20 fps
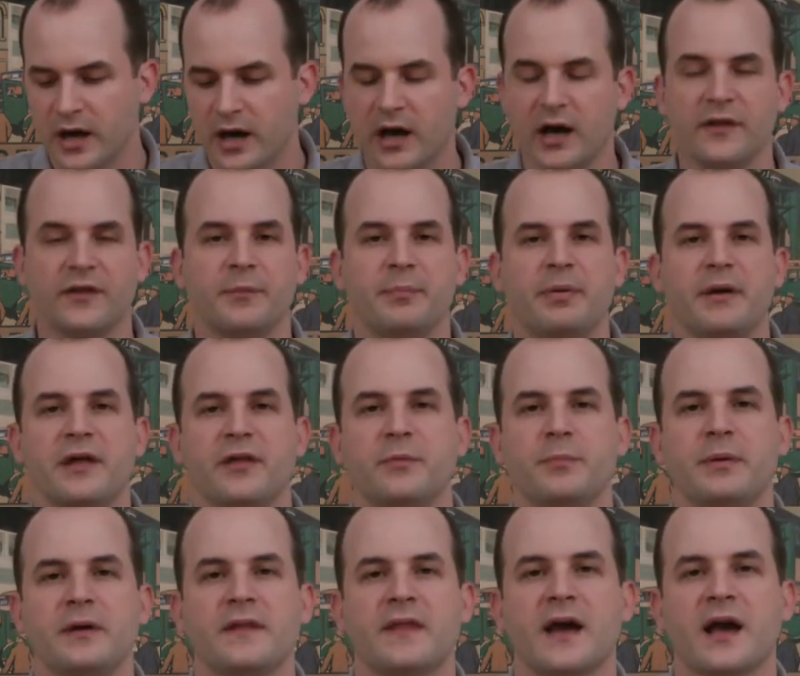The
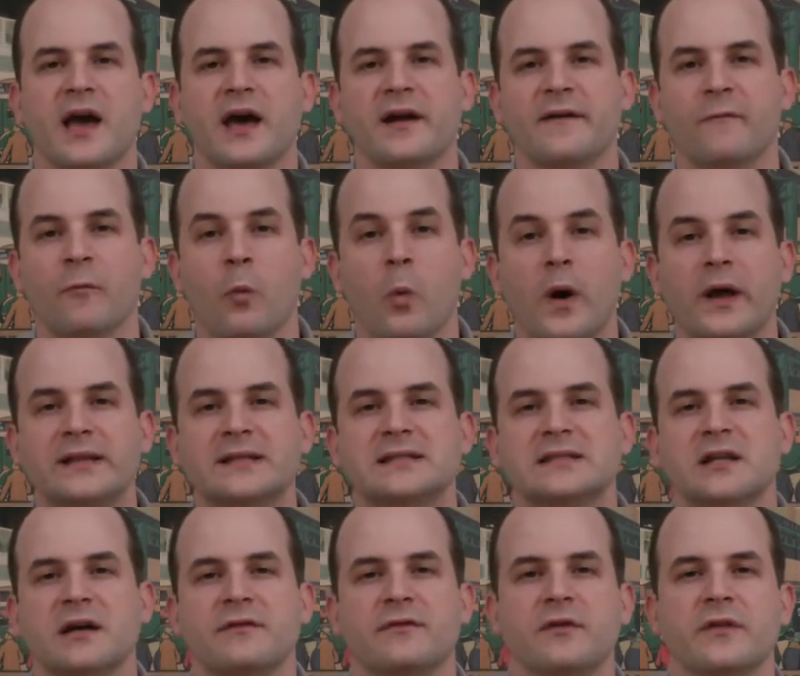pith being that kind of white
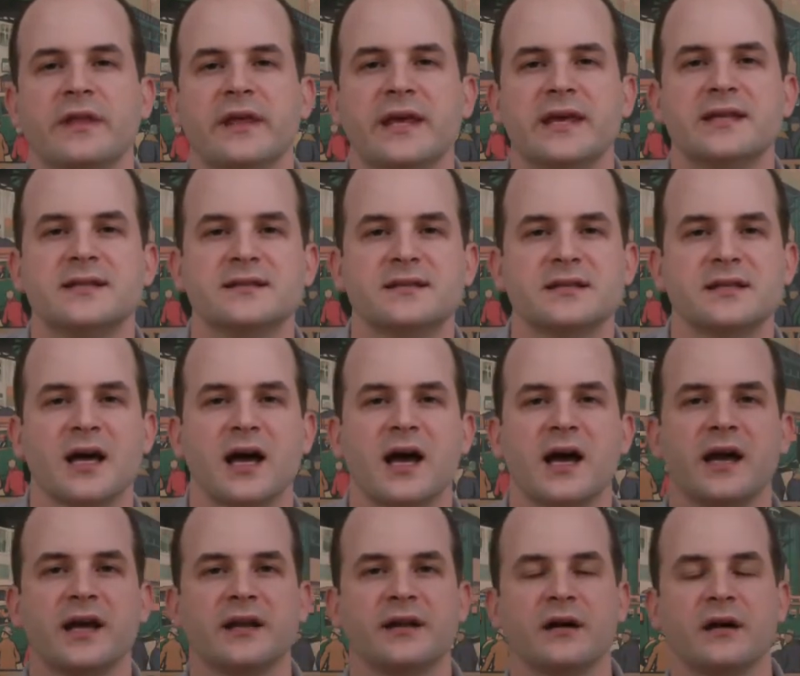stuff on the
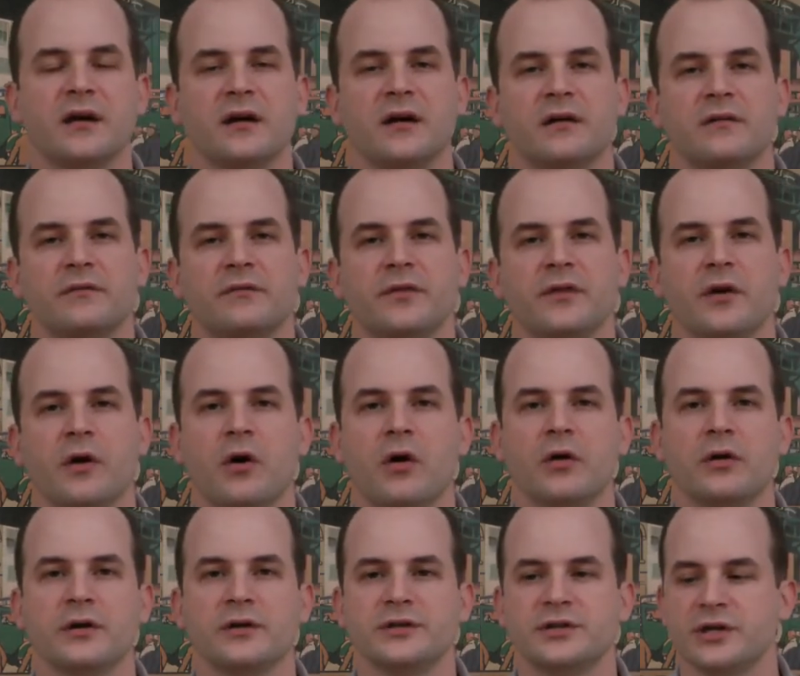inside of the
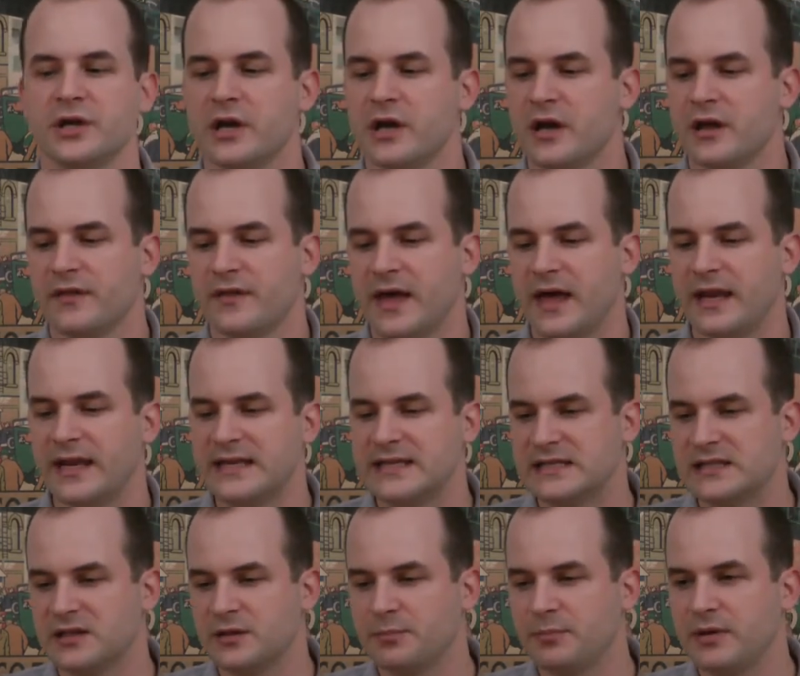orange that
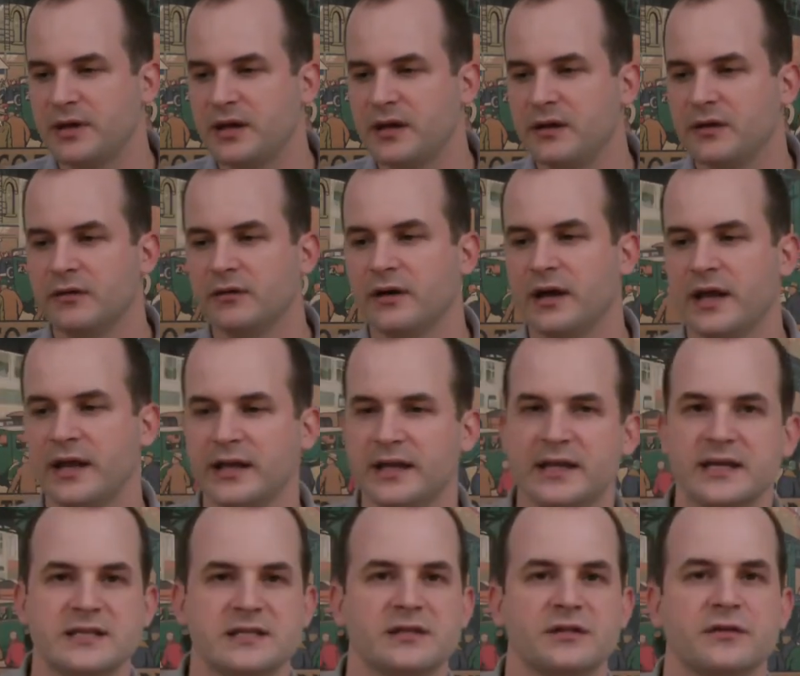isn't the peel and
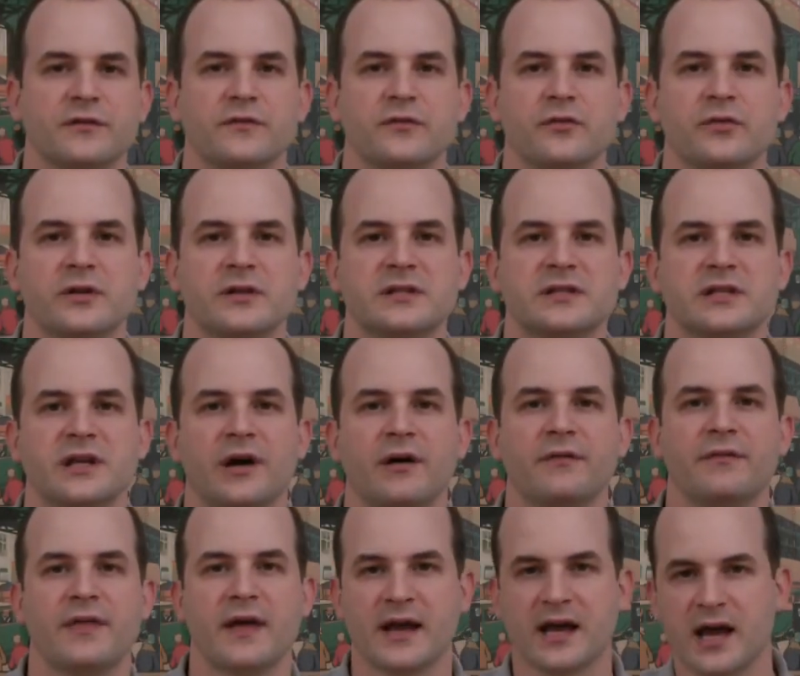isn't the fruit
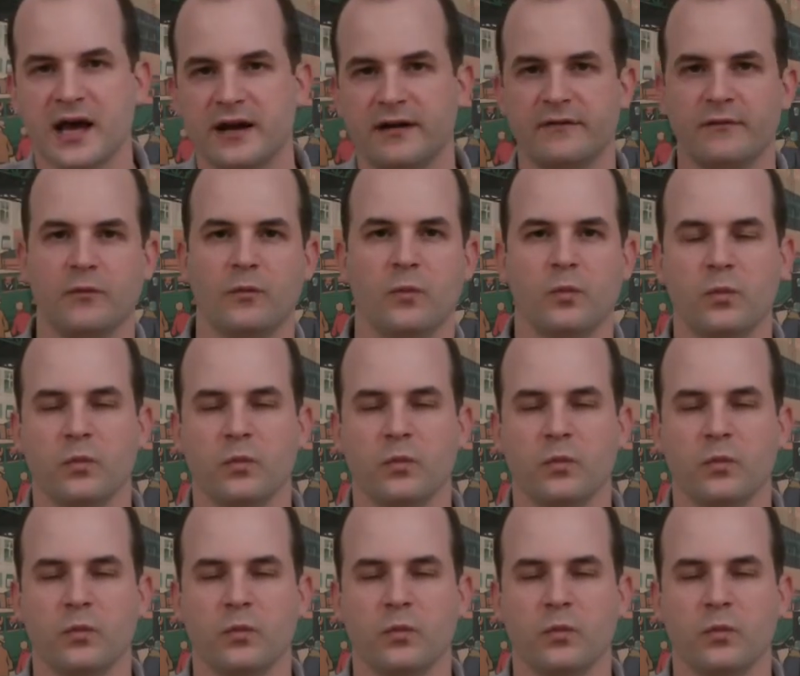itself, that kind of,